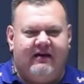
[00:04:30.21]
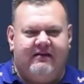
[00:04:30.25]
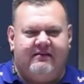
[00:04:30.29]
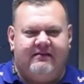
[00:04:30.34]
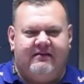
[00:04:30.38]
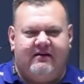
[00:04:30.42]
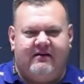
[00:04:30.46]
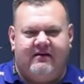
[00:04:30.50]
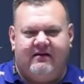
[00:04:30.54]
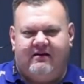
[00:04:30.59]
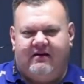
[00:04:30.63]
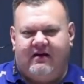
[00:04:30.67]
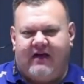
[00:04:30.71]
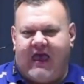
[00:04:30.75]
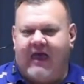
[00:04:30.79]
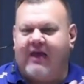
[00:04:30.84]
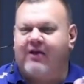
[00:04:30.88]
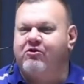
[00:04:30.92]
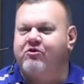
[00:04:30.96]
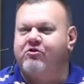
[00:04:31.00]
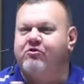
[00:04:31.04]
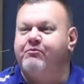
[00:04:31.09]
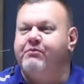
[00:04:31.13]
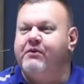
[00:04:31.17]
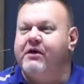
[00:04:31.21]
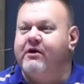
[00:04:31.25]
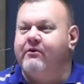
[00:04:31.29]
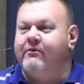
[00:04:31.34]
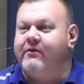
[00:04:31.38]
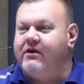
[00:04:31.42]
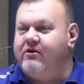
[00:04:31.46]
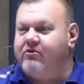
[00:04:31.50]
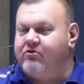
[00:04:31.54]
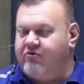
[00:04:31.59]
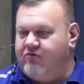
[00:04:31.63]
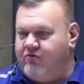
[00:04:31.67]
the
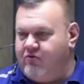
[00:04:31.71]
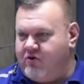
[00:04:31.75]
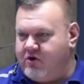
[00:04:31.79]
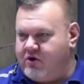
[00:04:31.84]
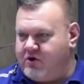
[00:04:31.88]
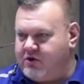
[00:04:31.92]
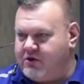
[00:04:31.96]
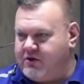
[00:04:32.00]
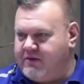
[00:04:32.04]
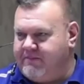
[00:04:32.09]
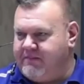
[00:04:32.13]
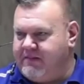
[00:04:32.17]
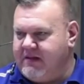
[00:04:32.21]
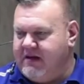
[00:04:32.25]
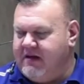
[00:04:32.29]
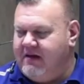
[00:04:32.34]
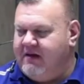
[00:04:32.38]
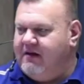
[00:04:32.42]
experience of worship.